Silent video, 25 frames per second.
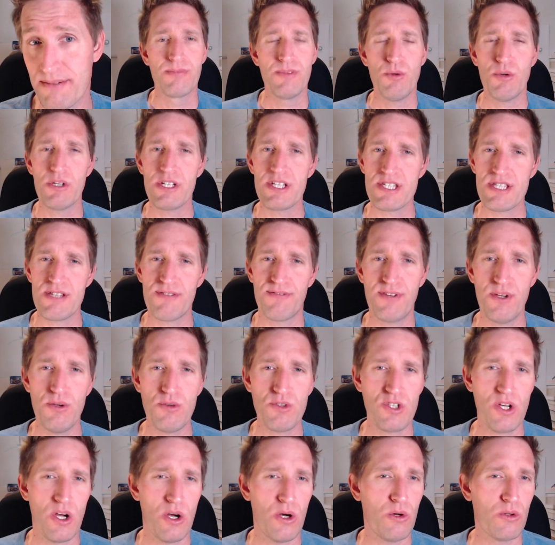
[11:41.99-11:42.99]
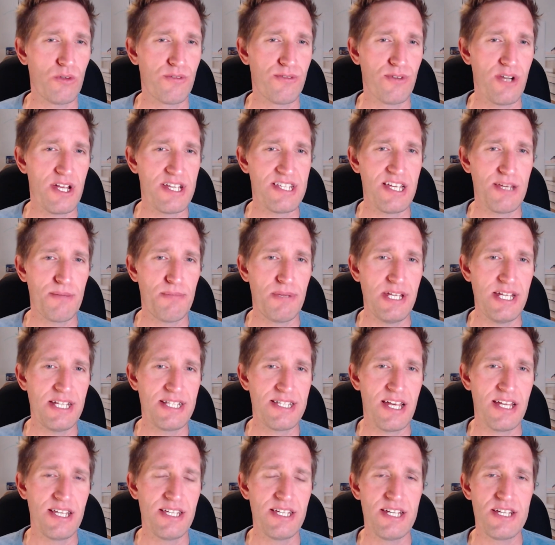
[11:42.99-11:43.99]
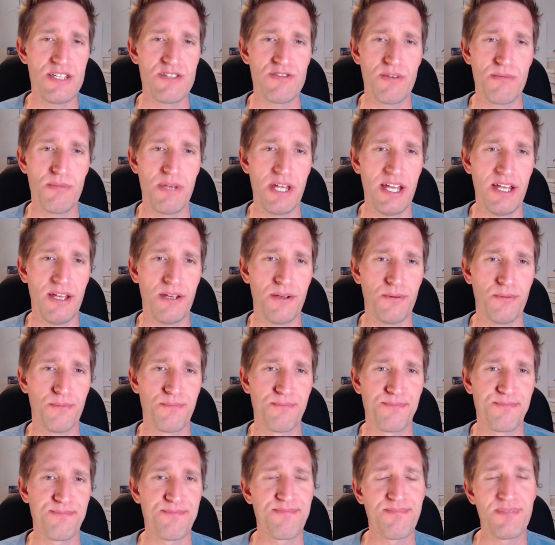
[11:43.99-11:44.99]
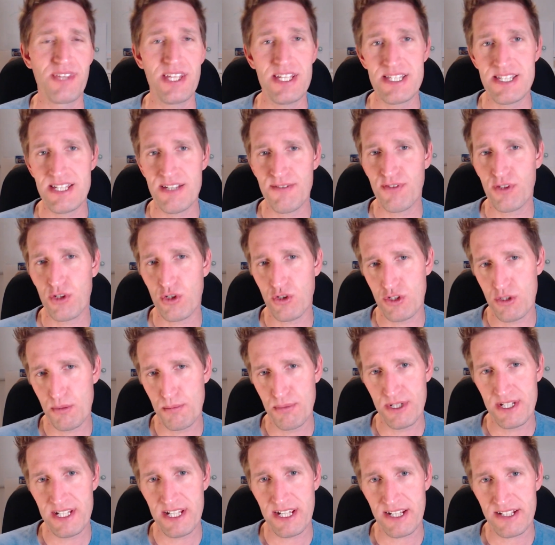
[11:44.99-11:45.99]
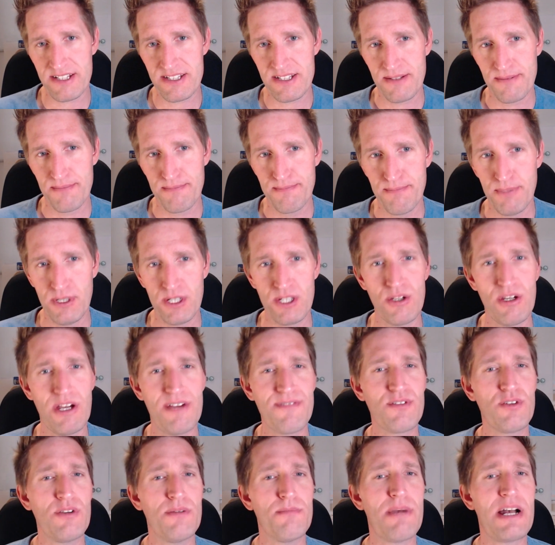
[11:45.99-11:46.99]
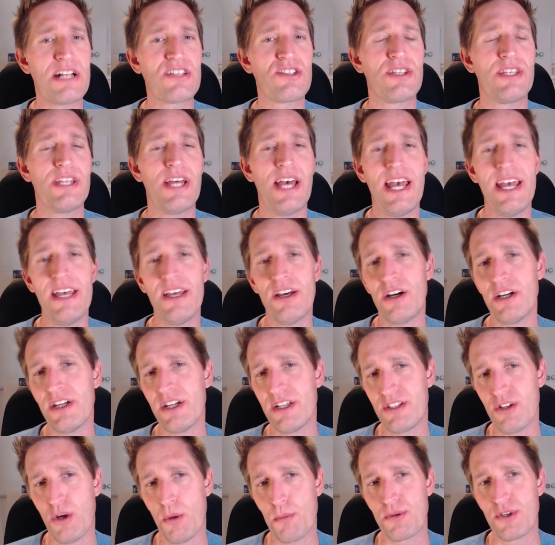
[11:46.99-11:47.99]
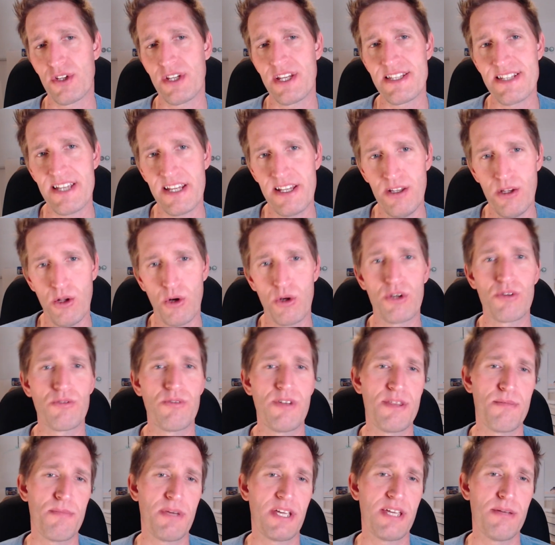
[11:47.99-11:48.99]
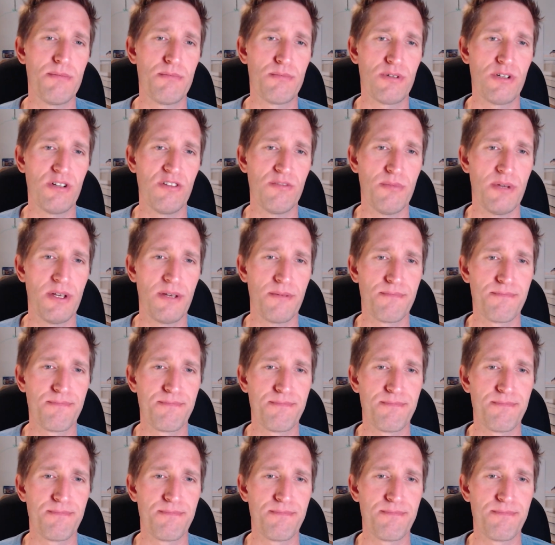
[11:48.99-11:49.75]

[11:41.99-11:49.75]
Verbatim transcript: What does the future hold for SAP 10 years from now? It's difficult to predict, but you have to imagine that AI adoption is a logarithmic improvement.